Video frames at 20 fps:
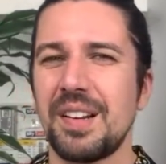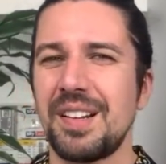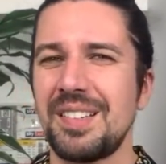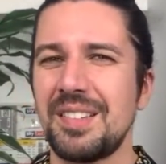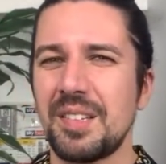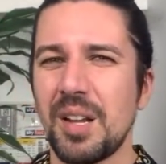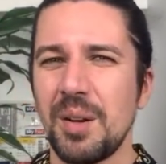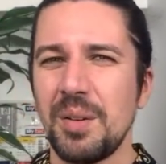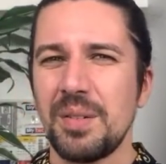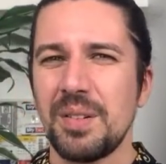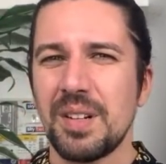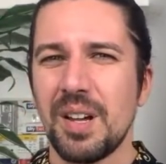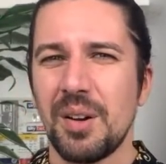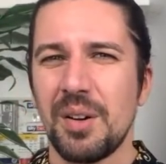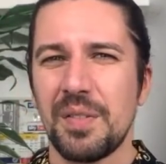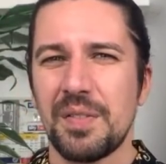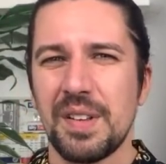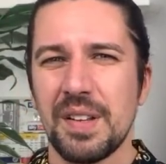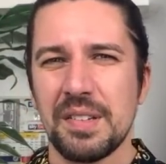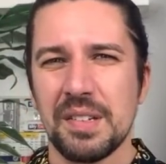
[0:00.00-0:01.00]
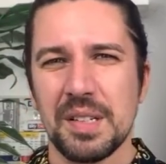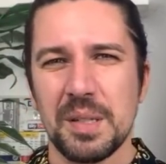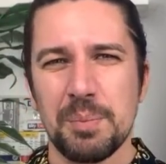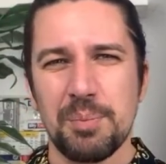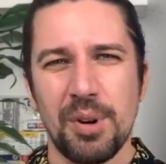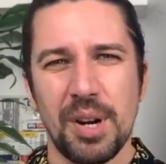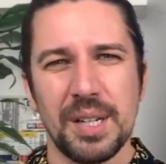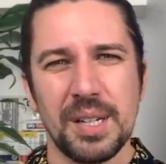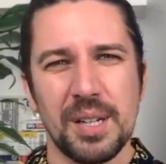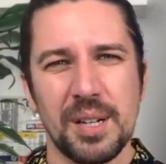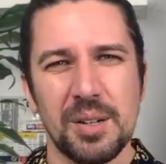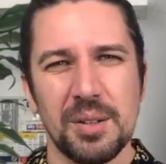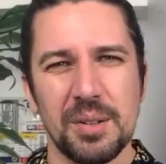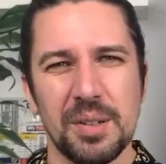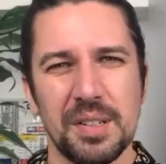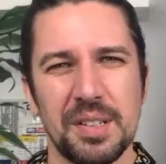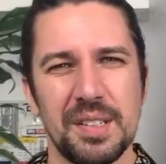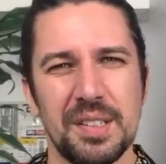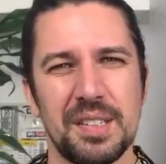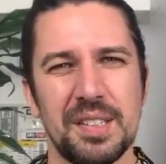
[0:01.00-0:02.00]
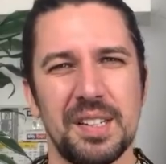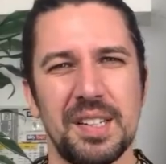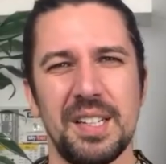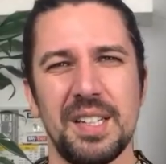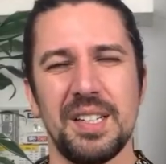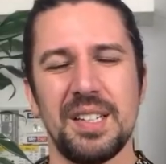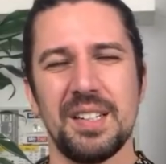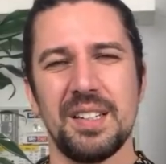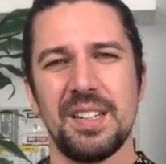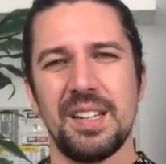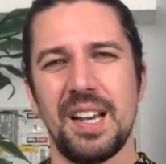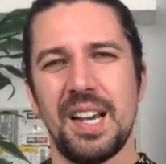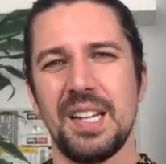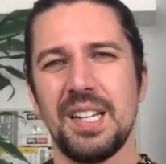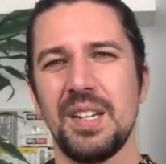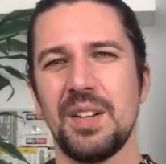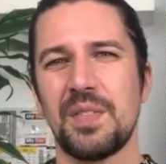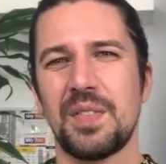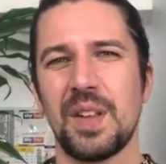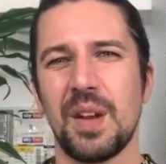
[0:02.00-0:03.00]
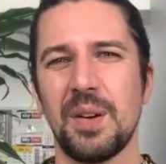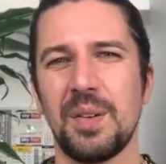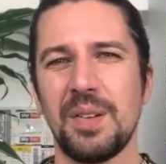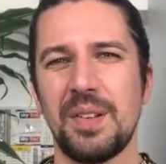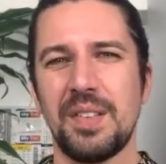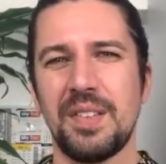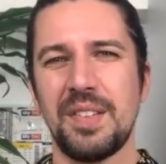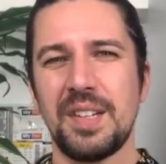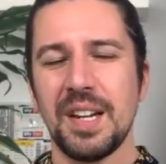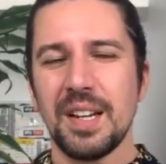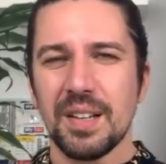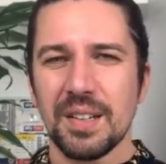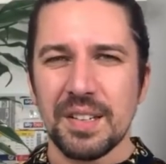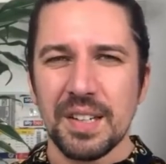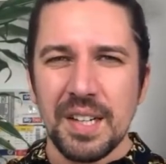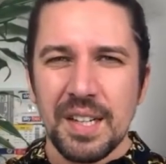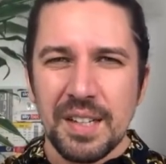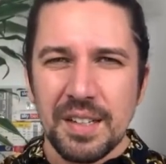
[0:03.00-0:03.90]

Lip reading: I don't know if there's any break clauses in any of those deals.